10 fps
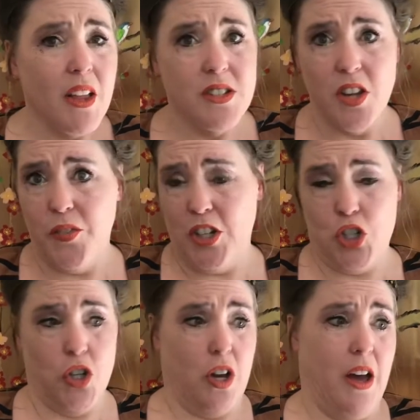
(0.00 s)
Duffy
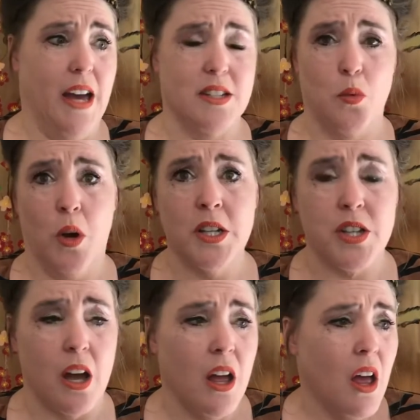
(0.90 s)
shook her head in
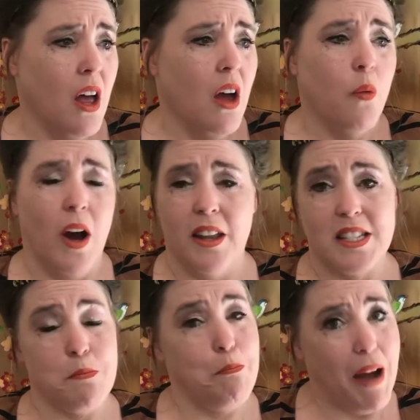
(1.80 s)
wonder. "Well, it's
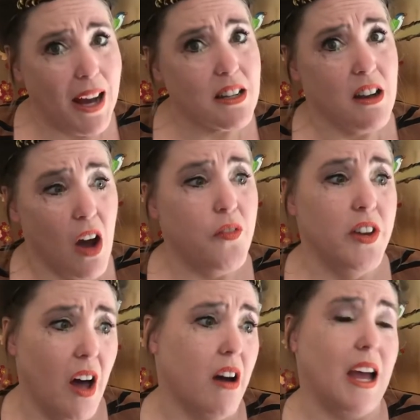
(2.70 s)
bad enough
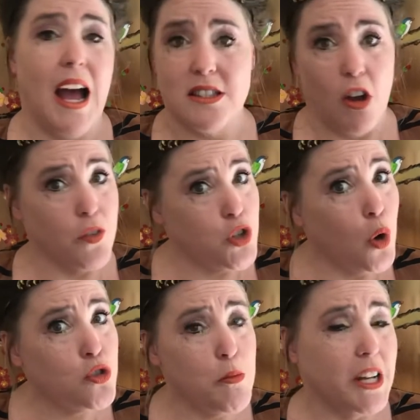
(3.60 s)
luck, as I've
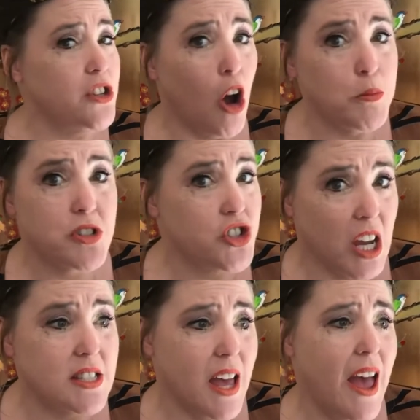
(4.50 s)
told you many times, to
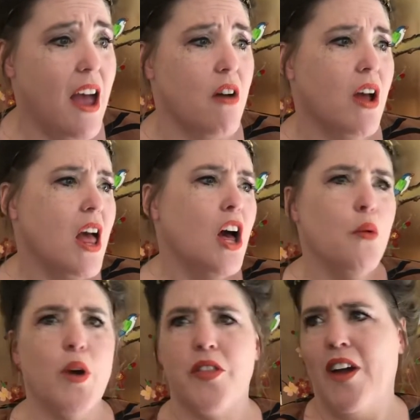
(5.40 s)
chase a hare
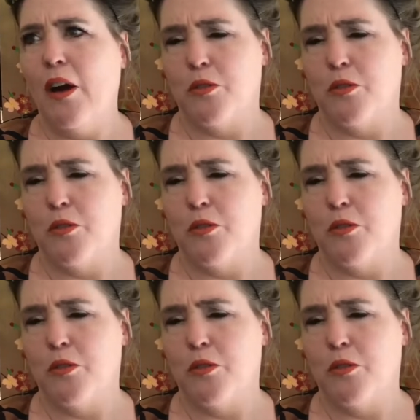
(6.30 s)
without